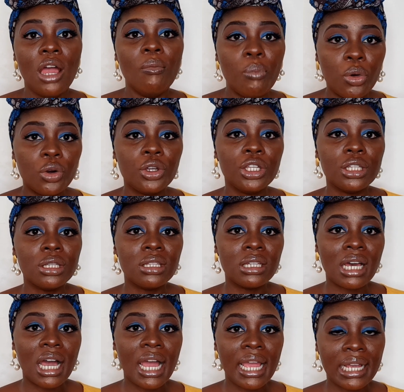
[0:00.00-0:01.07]
But
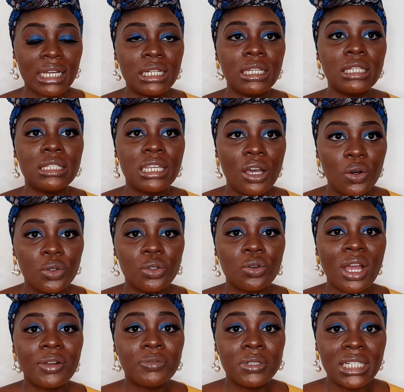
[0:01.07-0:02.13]
I can tell you,
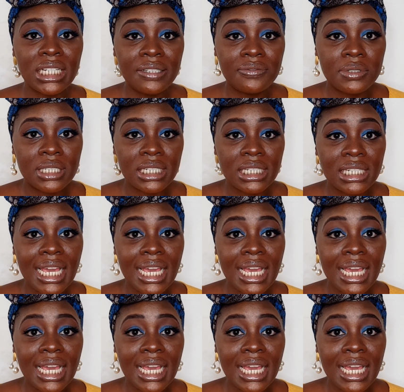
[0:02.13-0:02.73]
I lived it,